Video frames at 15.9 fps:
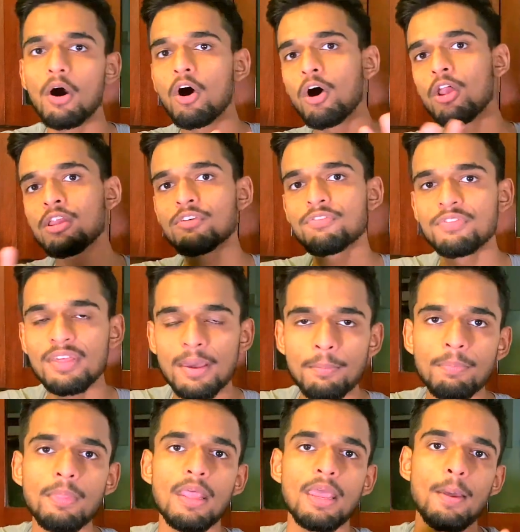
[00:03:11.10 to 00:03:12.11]
all of
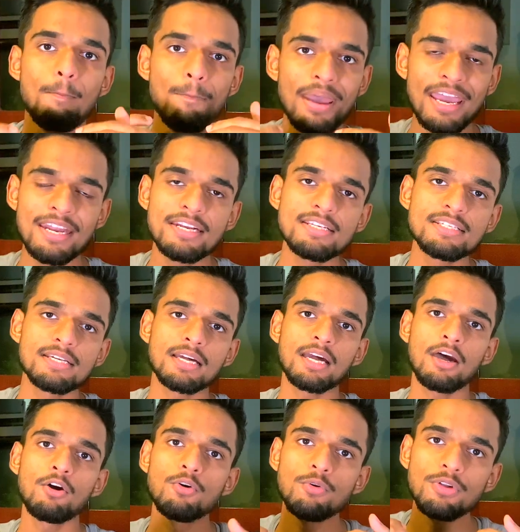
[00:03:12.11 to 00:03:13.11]
them, banned his
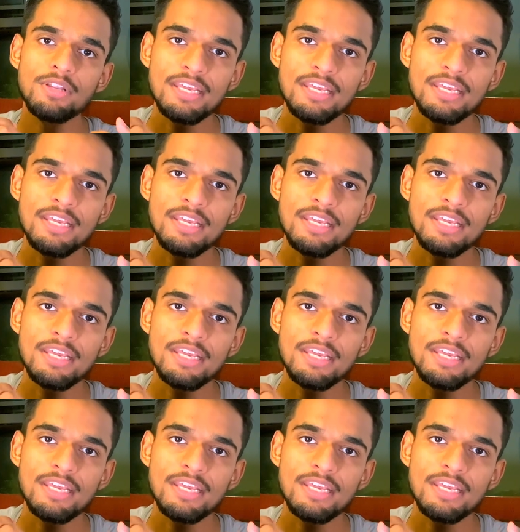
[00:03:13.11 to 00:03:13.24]
account.